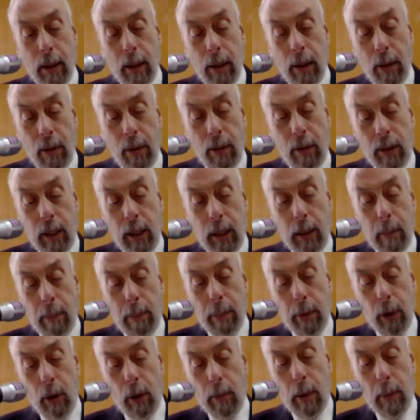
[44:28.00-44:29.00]
the
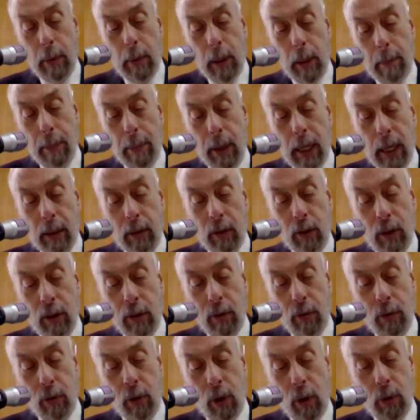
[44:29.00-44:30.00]
probably
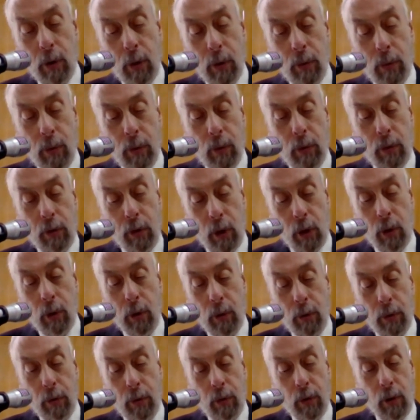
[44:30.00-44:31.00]
Parthian
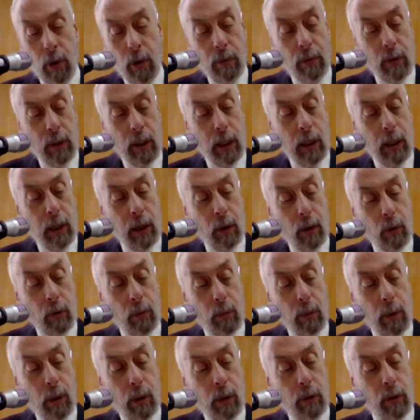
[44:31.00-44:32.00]
source of the
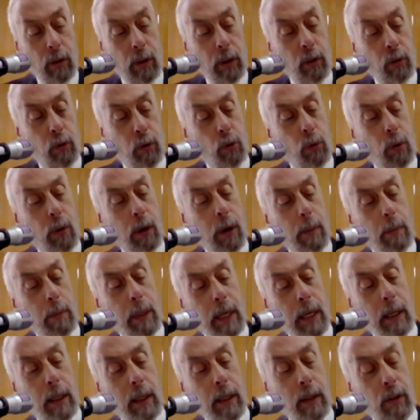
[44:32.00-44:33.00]
loanword into
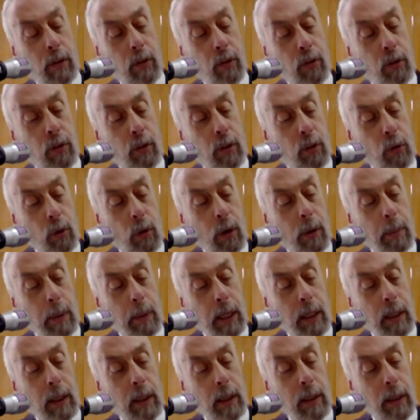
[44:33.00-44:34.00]

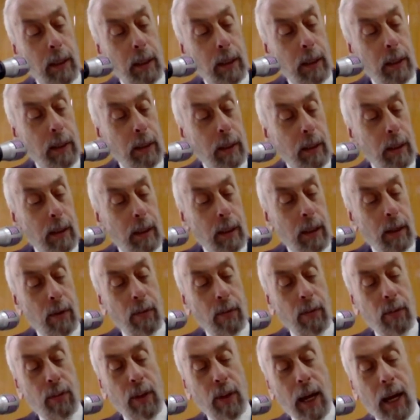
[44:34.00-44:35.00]
Armenian,
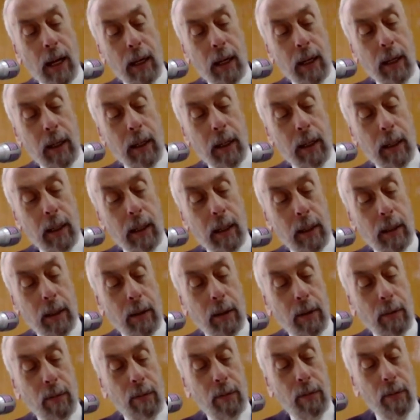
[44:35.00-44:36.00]
zach,
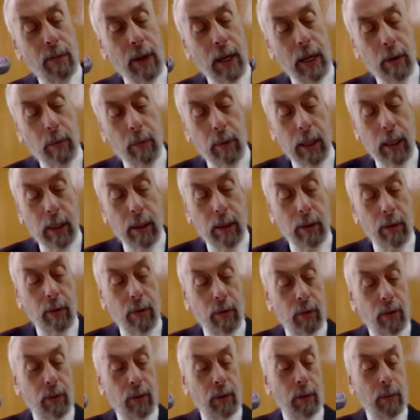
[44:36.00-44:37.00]

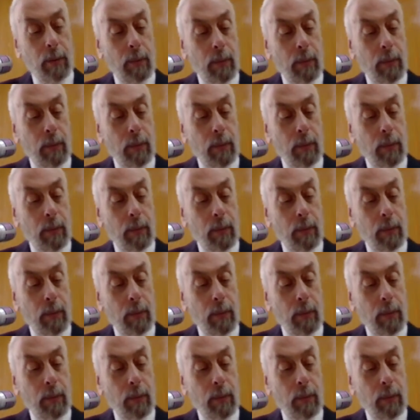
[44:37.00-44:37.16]
variants.